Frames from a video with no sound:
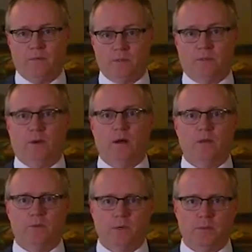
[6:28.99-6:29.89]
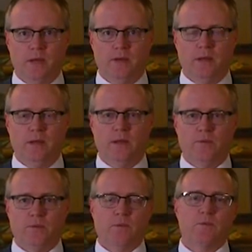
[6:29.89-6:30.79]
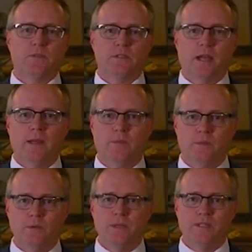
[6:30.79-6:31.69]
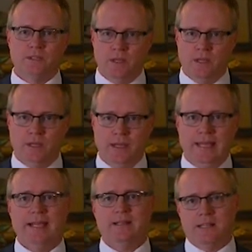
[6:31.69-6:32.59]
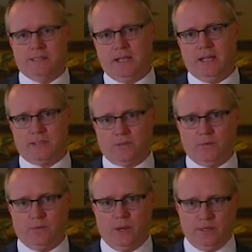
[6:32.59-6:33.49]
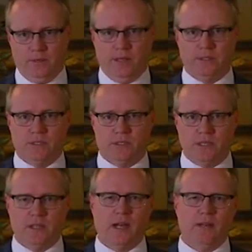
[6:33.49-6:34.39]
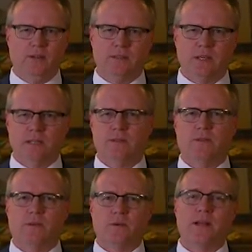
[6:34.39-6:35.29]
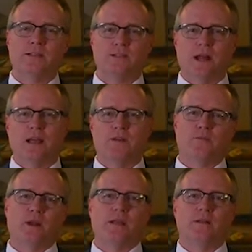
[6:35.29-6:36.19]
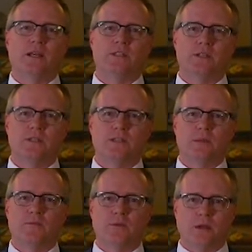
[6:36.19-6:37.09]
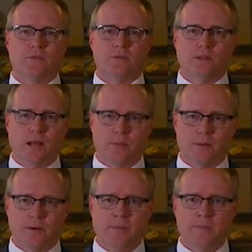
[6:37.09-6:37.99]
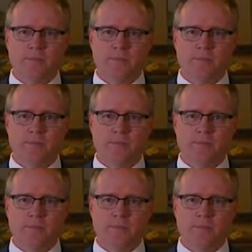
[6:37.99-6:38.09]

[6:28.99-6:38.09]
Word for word: was appalled when he read for the first time through these ecclesiastical regulations. He said, I looked into the great stock of regulations in my father's library,